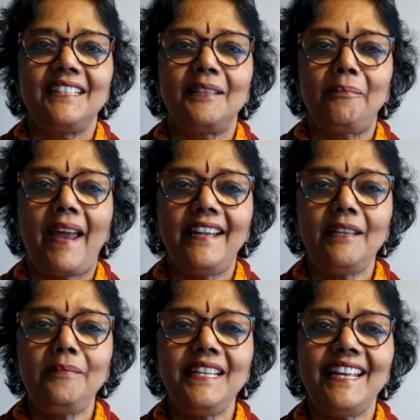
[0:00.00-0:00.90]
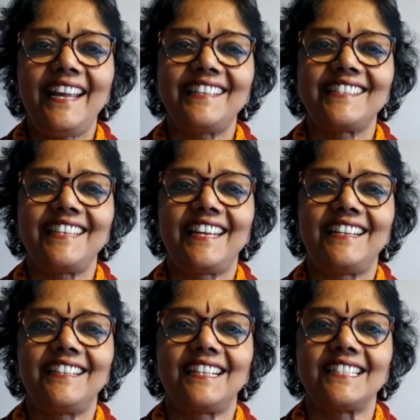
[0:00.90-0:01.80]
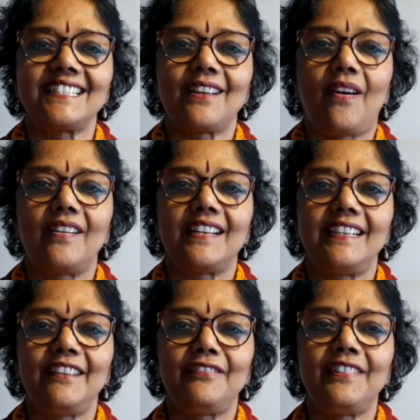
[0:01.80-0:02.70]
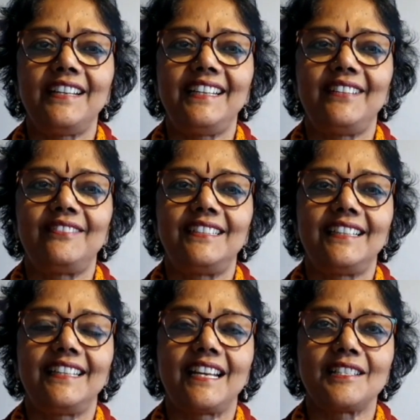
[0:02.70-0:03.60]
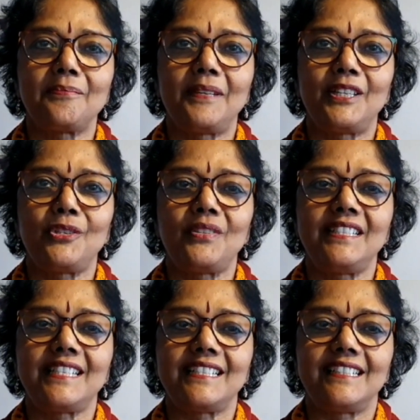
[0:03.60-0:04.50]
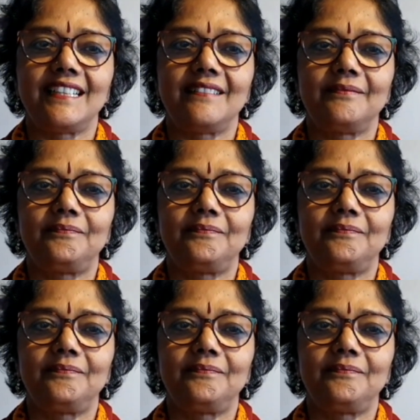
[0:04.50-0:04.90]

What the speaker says: The pandemic has taken us on a different level in our spiritual journey.